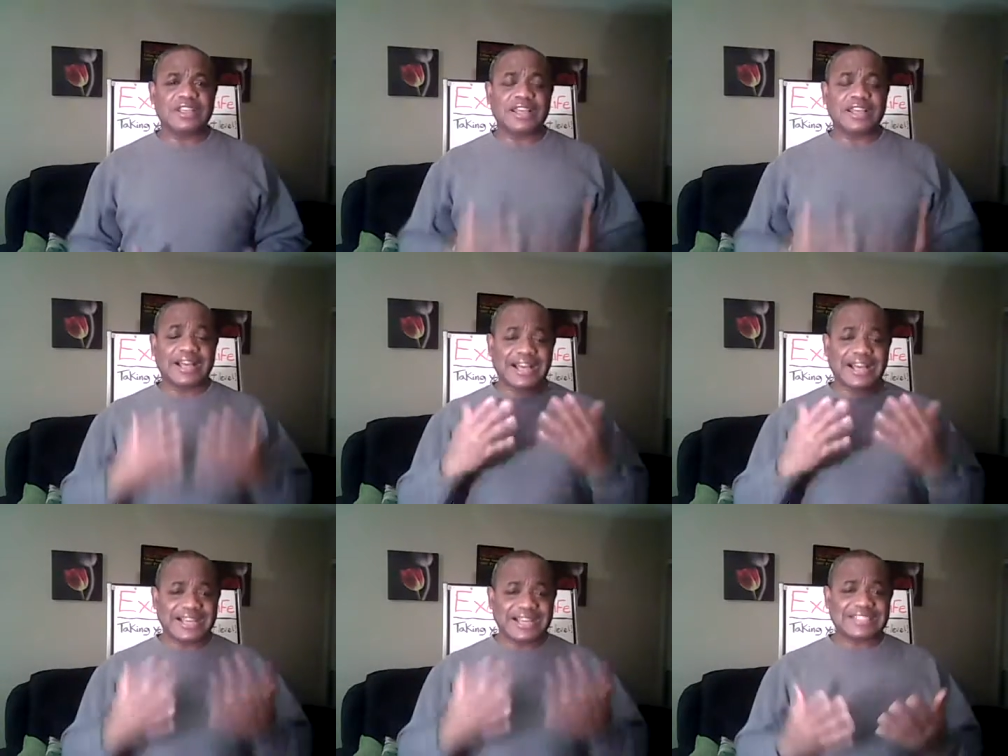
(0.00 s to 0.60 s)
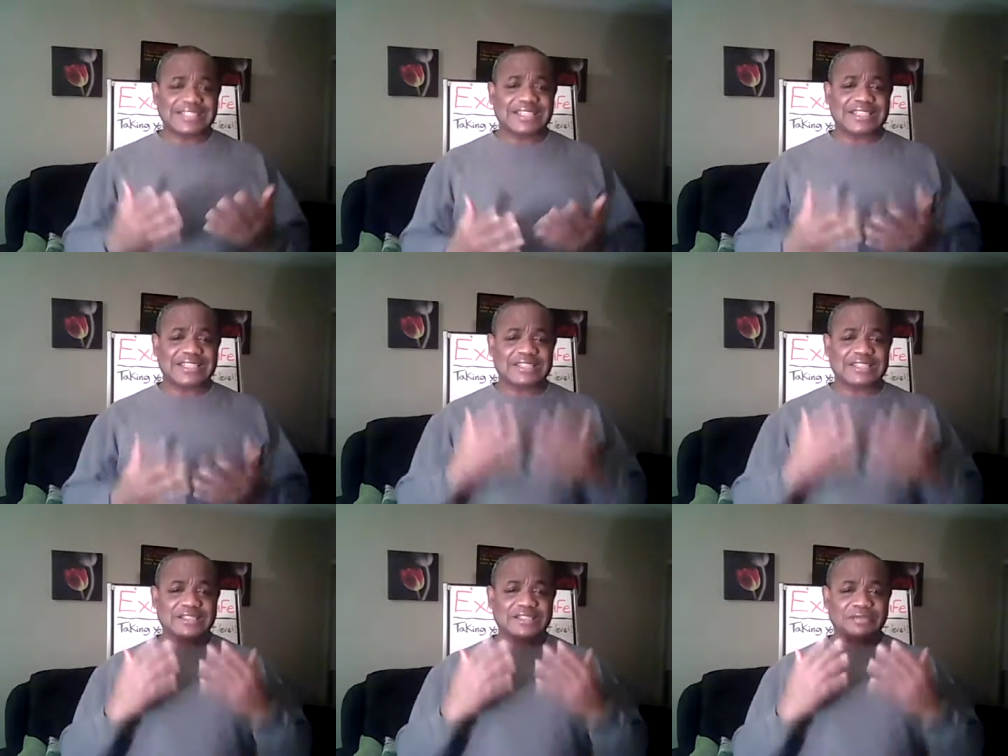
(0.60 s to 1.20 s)
Asking
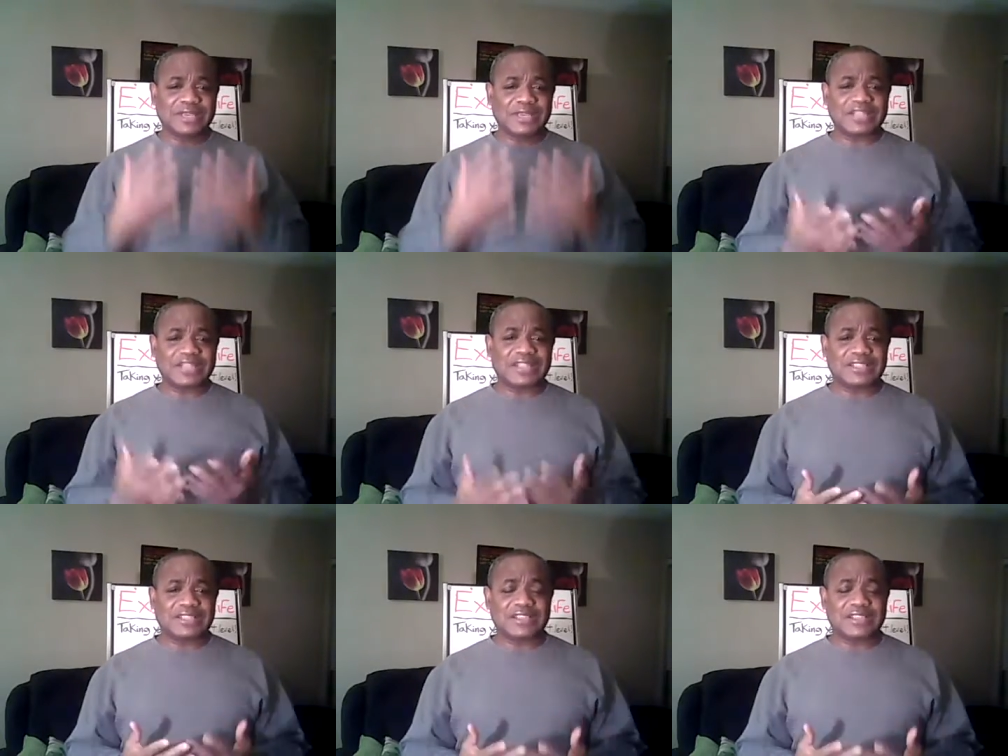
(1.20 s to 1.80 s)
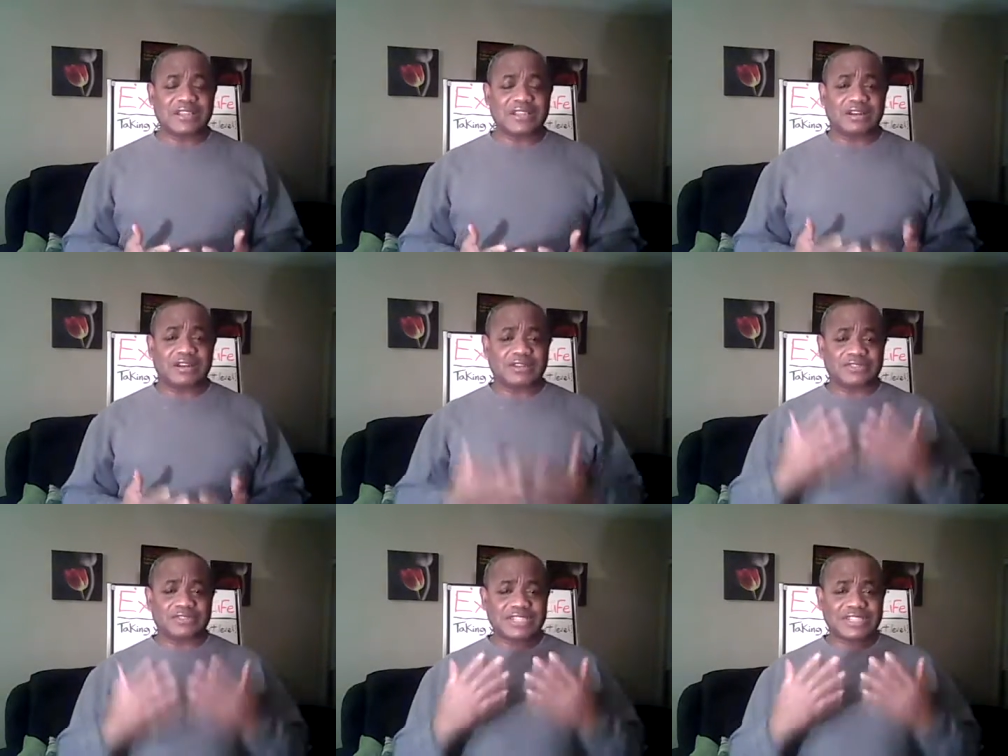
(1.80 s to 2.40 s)
is the beginning
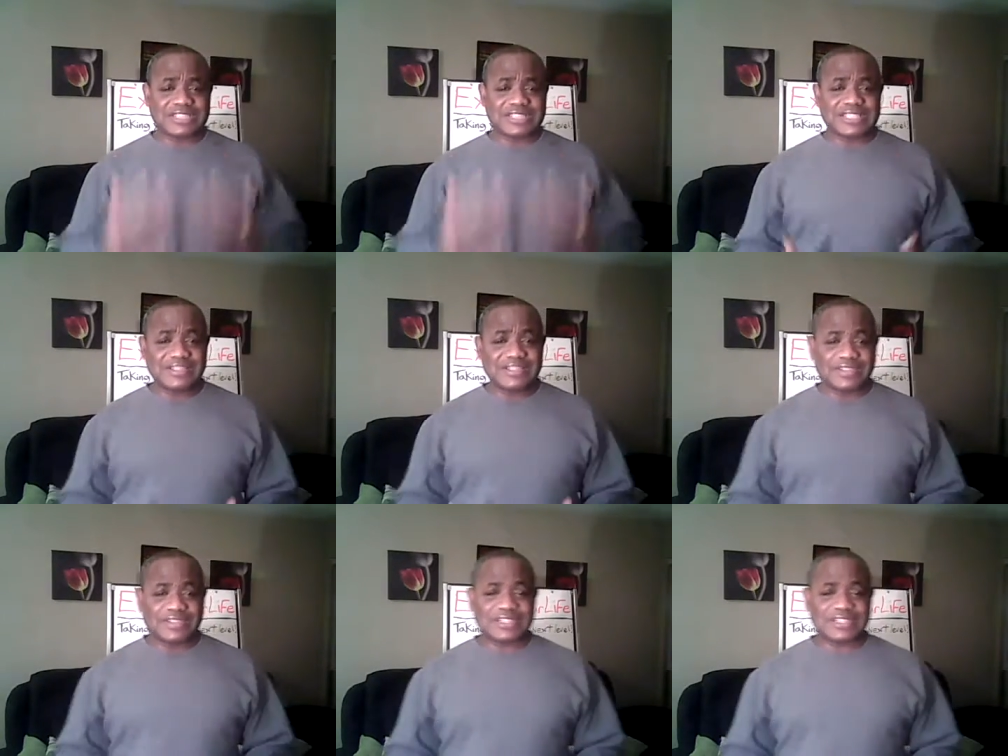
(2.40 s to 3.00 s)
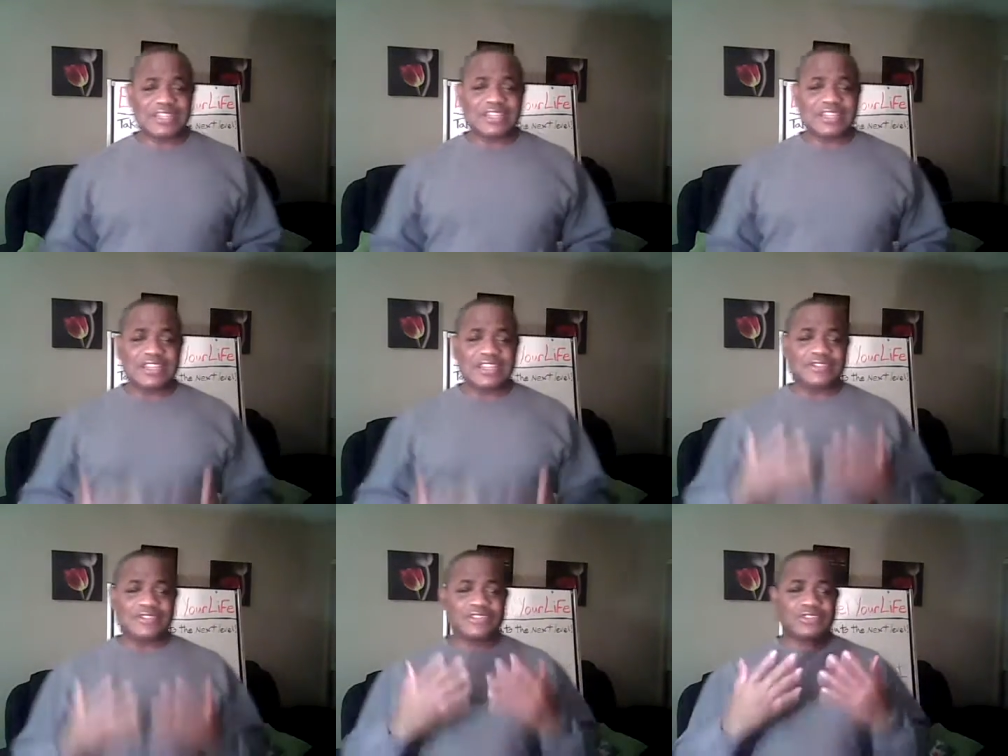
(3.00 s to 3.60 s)
of receiving.
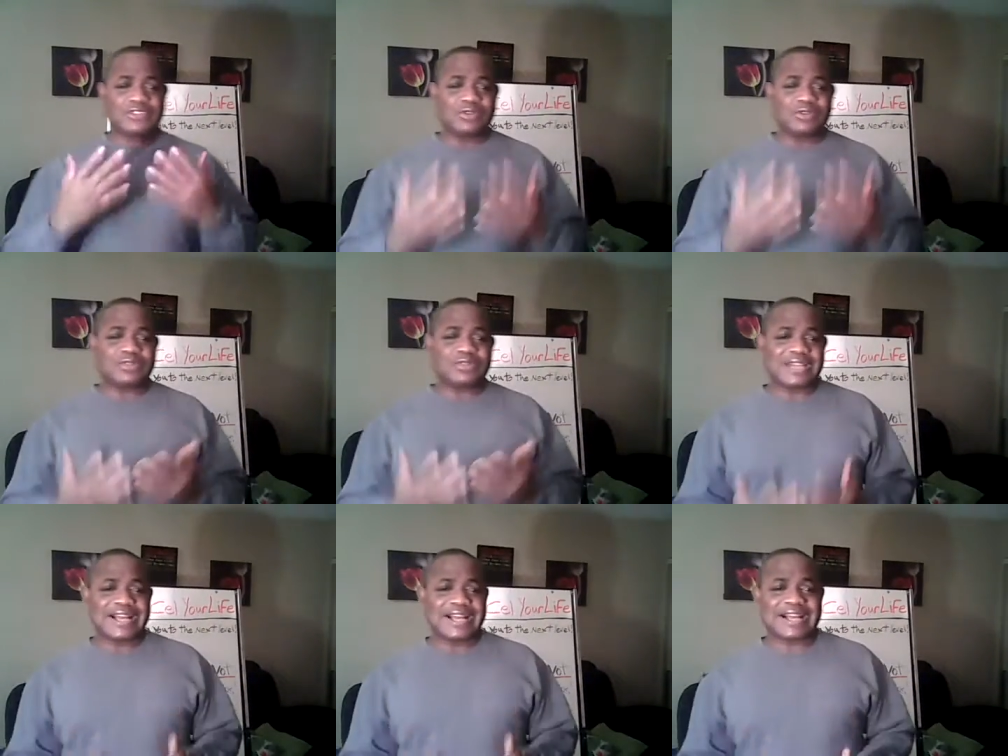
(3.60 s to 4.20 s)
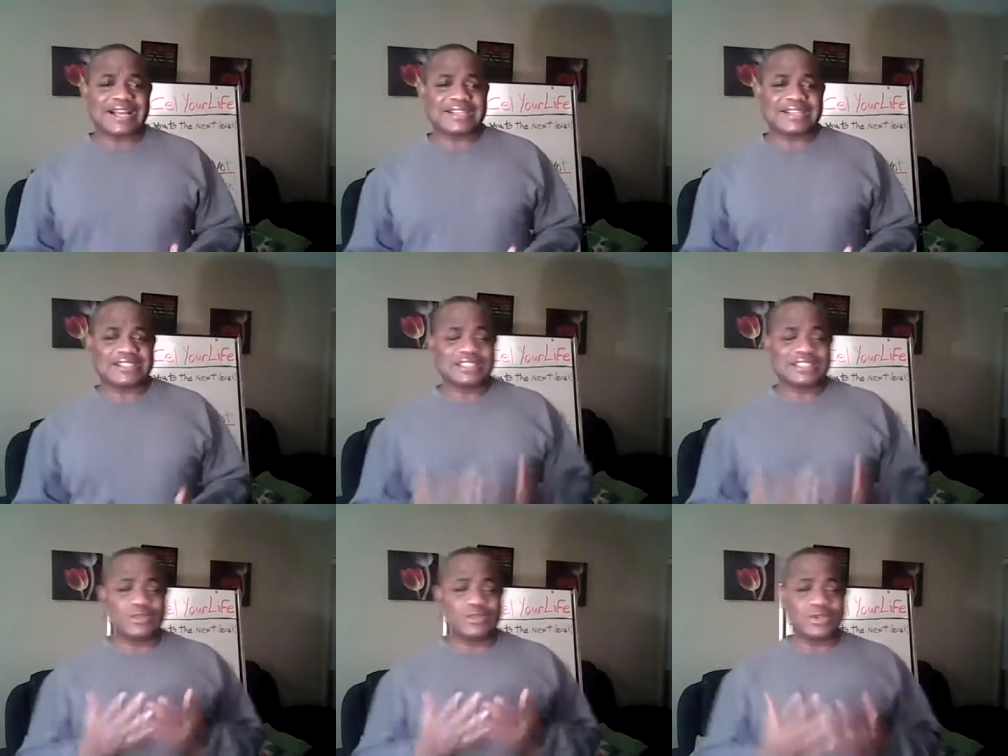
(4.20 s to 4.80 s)
If you don't ask,
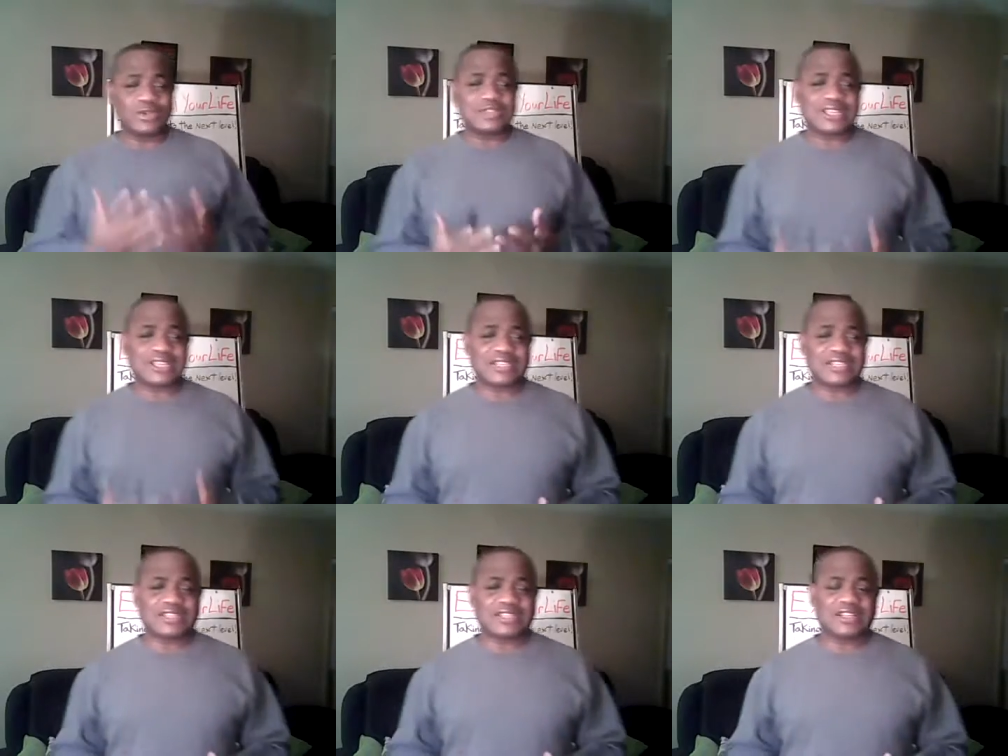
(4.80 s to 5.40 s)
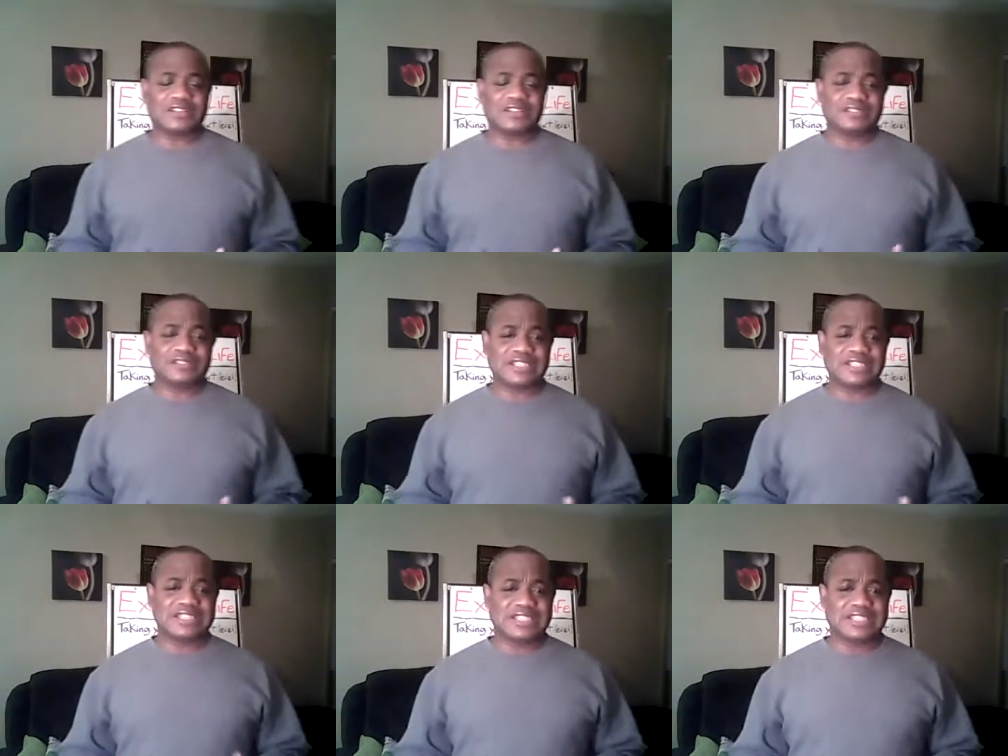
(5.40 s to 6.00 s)
you will not
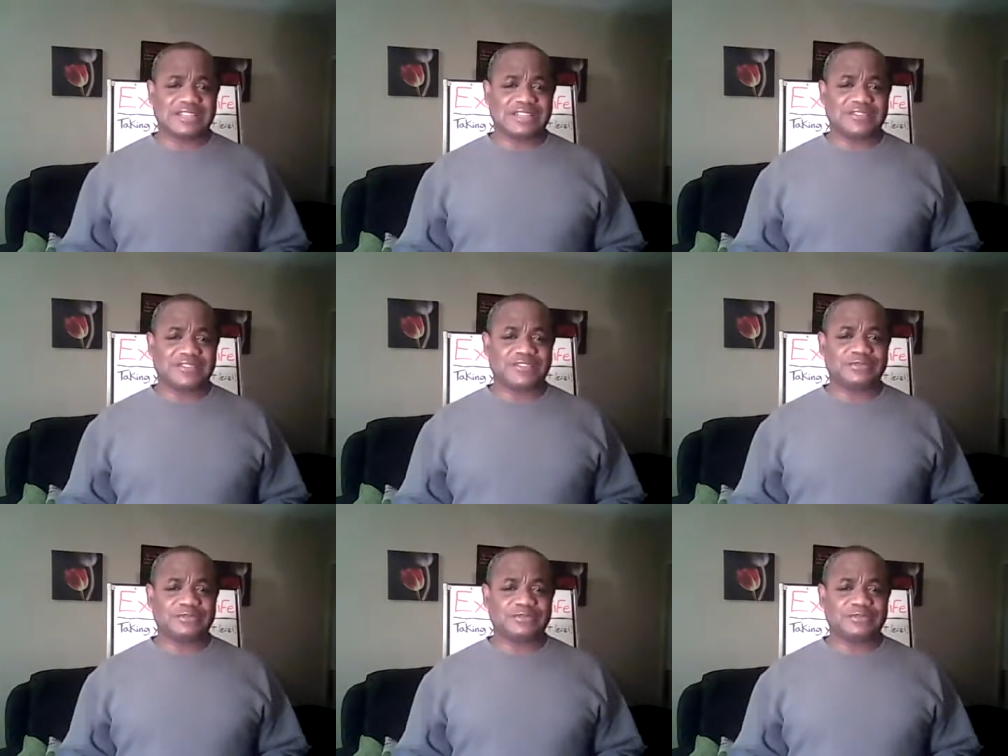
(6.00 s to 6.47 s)
receive.